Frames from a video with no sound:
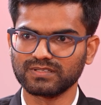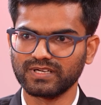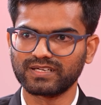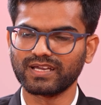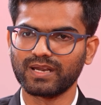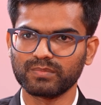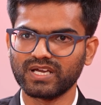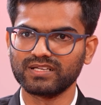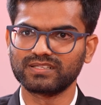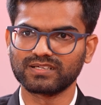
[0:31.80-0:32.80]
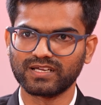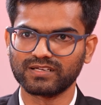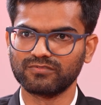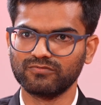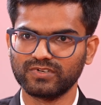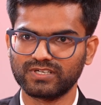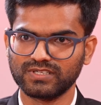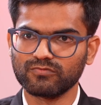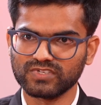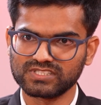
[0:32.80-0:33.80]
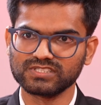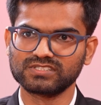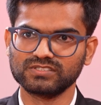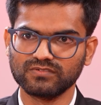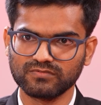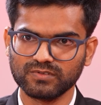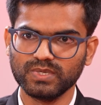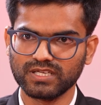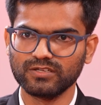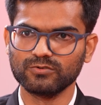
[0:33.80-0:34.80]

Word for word: It can be anything like which is being